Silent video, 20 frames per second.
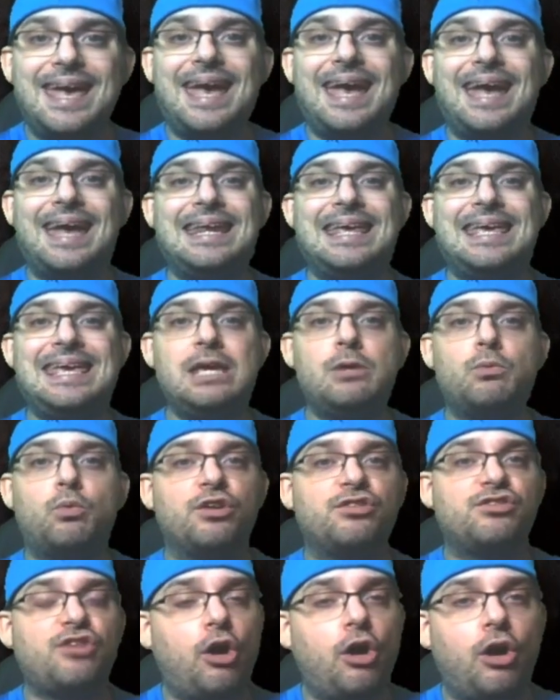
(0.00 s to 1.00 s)
and he
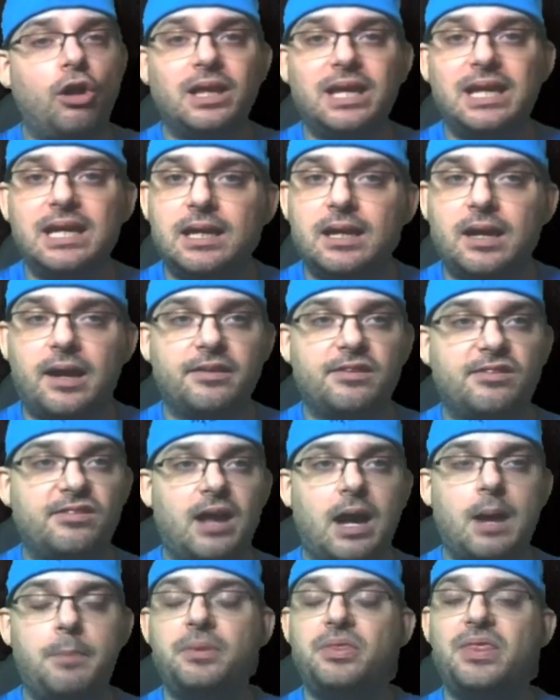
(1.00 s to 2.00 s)
was all in on
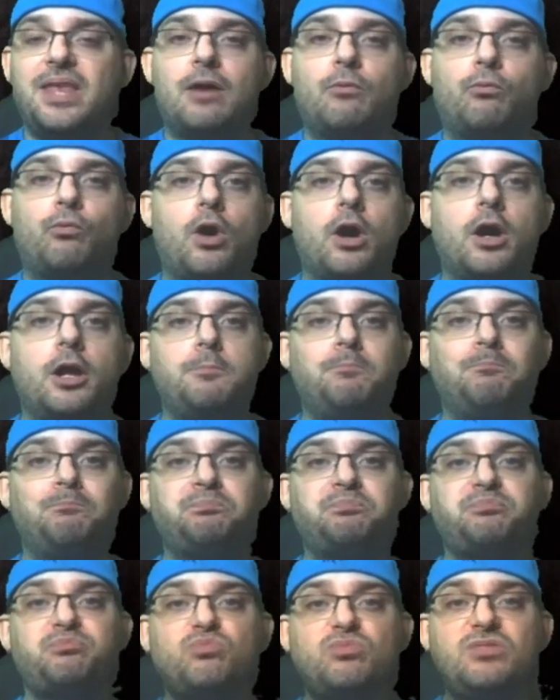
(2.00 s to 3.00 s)
stopping that run.
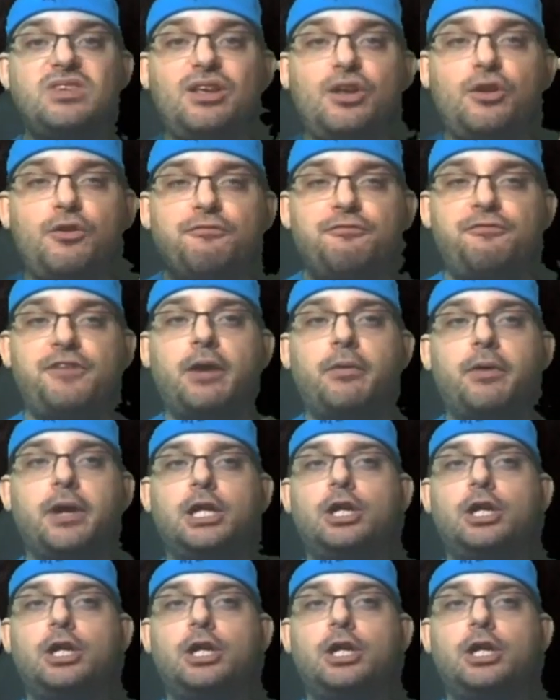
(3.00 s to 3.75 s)
Very